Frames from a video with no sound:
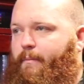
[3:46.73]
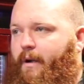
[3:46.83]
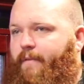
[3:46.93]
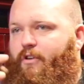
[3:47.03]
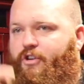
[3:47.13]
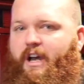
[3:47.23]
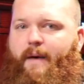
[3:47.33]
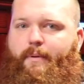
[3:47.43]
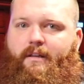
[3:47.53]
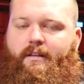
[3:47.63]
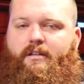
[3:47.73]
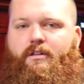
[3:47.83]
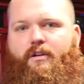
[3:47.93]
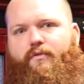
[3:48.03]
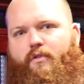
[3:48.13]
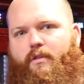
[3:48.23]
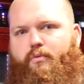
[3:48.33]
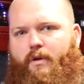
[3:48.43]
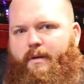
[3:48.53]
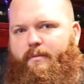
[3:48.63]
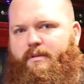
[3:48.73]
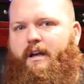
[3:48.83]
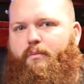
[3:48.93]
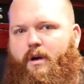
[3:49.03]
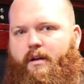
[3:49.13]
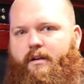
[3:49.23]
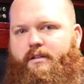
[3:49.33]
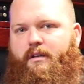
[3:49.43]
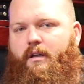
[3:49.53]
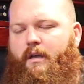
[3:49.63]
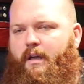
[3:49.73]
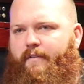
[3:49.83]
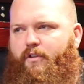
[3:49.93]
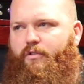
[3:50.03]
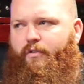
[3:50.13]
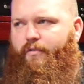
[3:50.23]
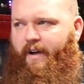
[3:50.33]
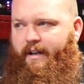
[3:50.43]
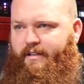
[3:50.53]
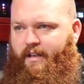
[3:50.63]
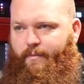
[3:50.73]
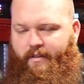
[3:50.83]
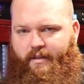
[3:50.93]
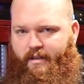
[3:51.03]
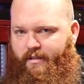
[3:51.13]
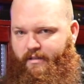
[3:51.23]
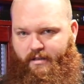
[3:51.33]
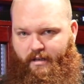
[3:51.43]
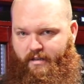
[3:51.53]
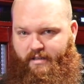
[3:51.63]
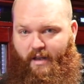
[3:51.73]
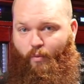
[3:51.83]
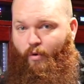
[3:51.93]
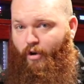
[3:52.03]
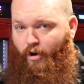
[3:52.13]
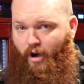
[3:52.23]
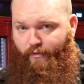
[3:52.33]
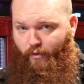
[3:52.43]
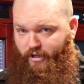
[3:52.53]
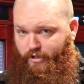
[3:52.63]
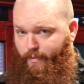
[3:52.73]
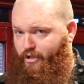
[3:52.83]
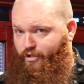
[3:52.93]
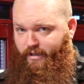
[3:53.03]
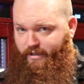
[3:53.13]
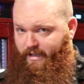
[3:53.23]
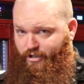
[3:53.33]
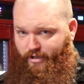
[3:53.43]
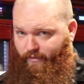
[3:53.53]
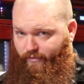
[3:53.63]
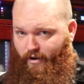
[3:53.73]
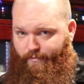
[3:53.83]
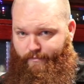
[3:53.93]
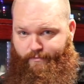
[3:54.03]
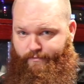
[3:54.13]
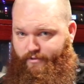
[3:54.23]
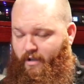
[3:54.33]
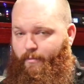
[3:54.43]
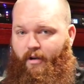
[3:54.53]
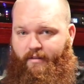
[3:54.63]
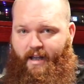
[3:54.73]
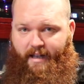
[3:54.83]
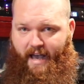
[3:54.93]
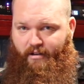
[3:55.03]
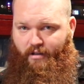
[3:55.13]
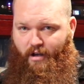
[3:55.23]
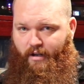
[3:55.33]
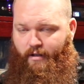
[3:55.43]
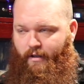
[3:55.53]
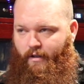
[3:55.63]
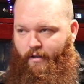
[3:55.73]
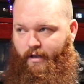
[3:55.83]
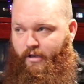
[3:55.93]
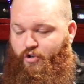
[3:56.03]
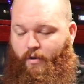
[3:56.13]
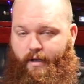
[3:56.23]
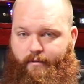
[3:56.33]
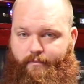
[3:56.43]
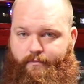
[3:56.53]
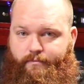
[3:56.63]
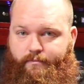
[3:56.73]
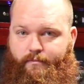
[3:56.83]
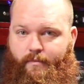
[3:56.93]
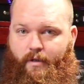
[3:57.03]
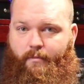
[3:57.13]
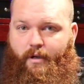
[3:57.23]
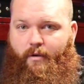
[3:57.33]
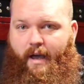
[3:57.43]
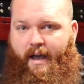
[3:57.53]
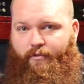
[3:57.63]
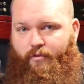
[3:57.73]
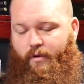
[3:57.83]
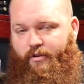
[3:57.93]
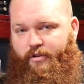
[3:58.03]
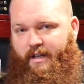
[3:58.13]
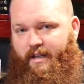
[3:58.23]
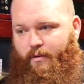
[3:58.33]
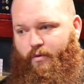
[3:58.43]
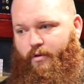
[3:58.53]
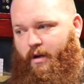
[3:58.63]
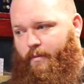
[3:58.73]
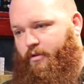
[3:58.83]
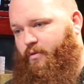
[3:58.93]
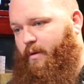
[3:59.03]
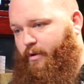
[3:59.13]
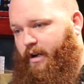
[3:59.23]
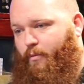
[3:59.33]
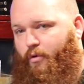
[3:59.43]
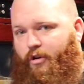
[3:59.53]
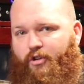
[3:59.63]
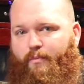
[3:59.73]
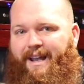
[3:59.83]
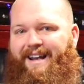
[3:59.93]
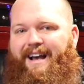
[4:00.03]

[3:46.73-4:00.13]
But if you're shopping, at least look for the premium side products. If you do find something that is a one-off or a special edition from some online catalog, enjoy it. But you have to understand that when you come into a brick and mortar, you may